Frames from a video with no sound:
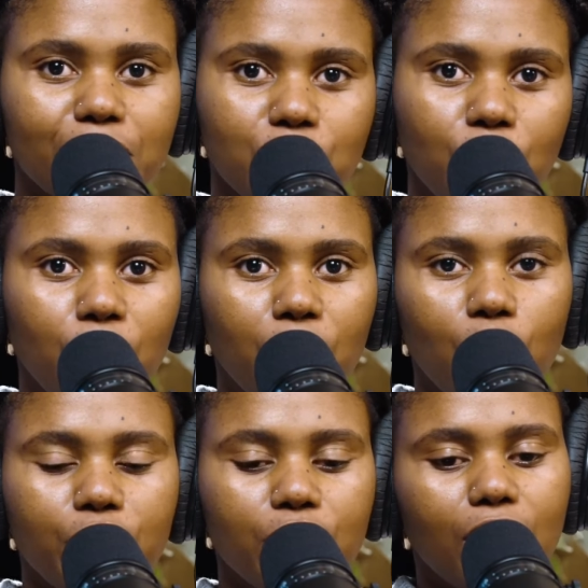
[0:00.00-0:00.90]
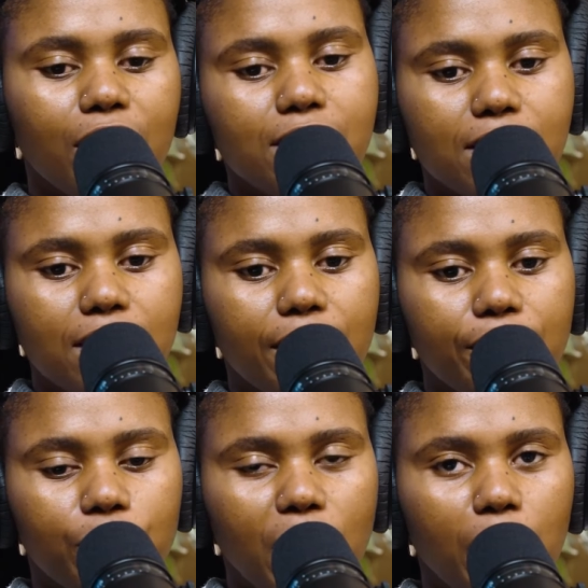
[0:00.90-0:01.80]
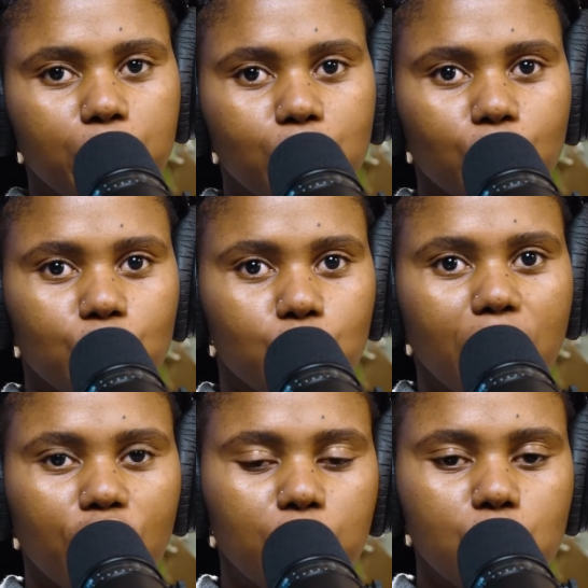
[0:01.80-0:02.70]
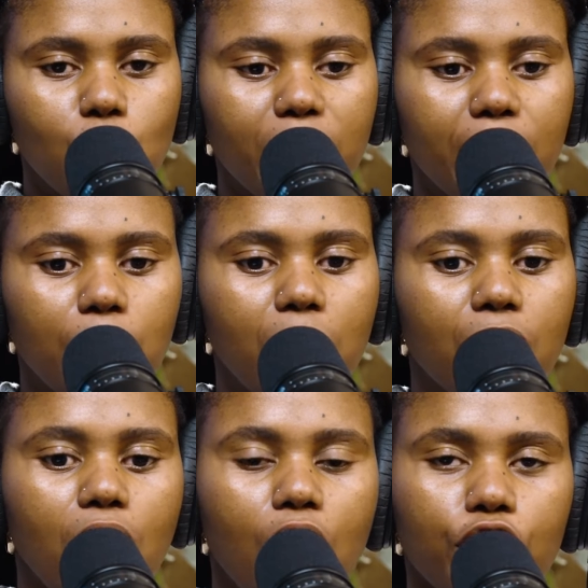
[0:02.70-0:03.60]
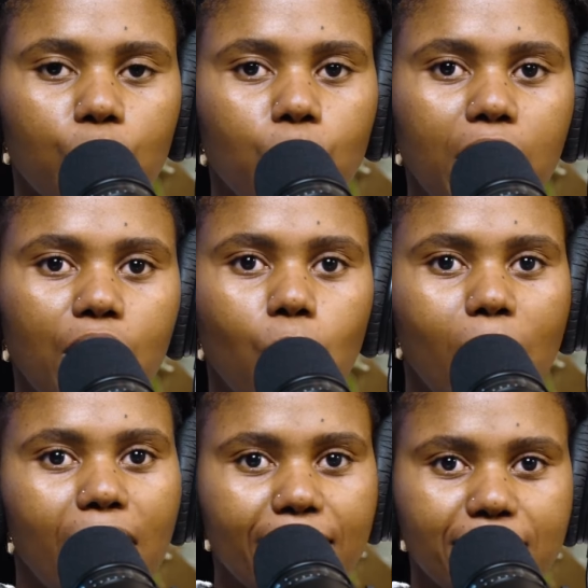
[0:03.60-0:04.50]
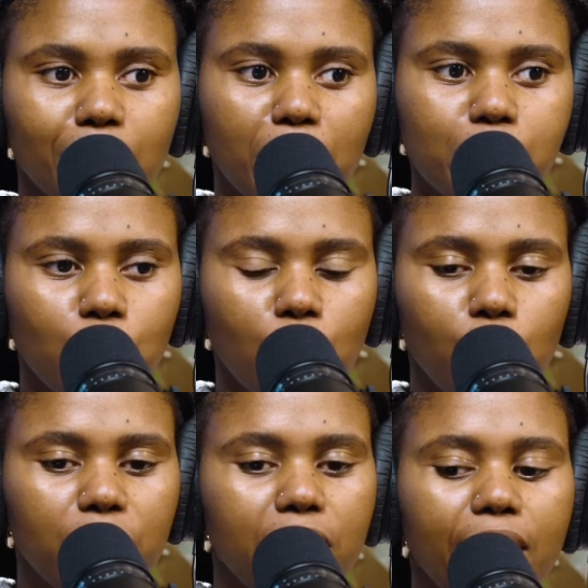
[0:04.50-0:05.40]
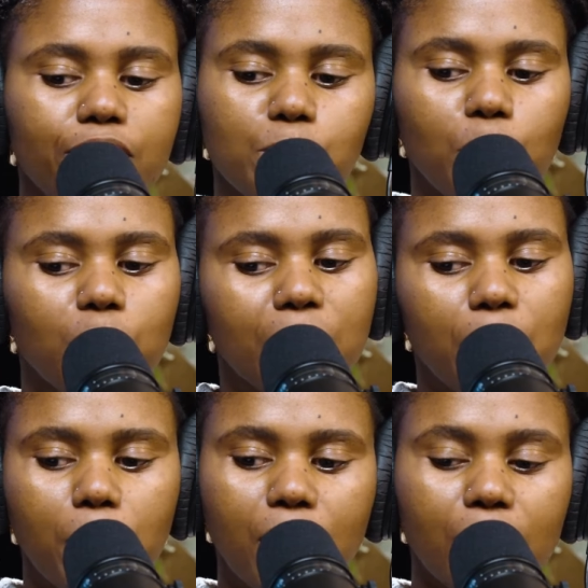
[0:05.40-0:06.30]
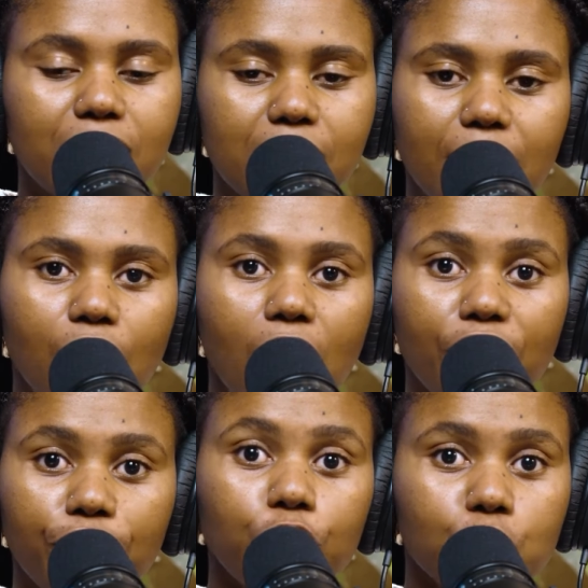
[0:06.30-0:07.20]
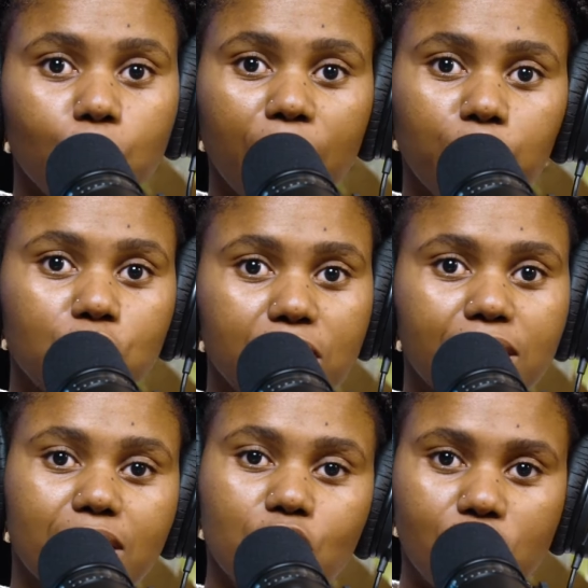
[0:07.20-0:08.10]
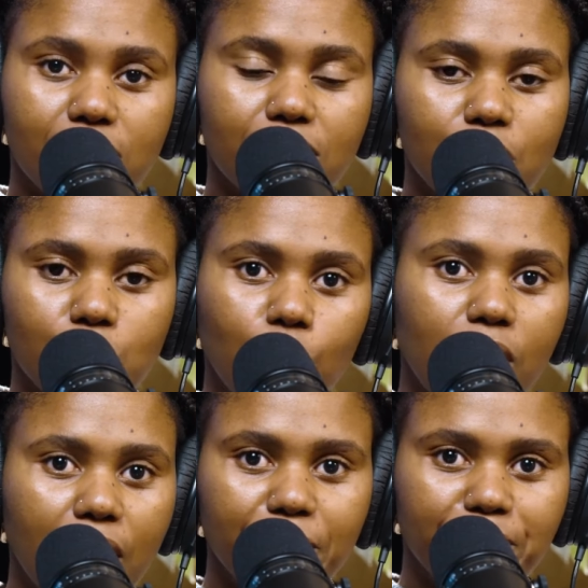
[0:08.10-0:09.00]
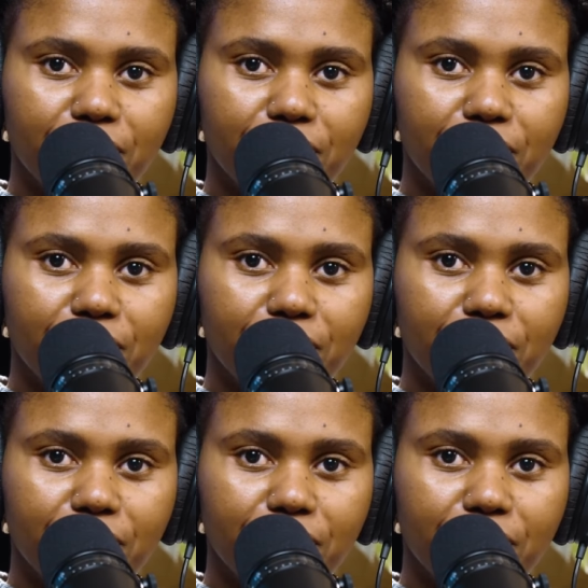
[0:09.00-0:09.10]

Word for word: So, over the last few episodes, we have been talking about our three whys at Maps Global. We have spoken about our first why, which is Jesus is worthy.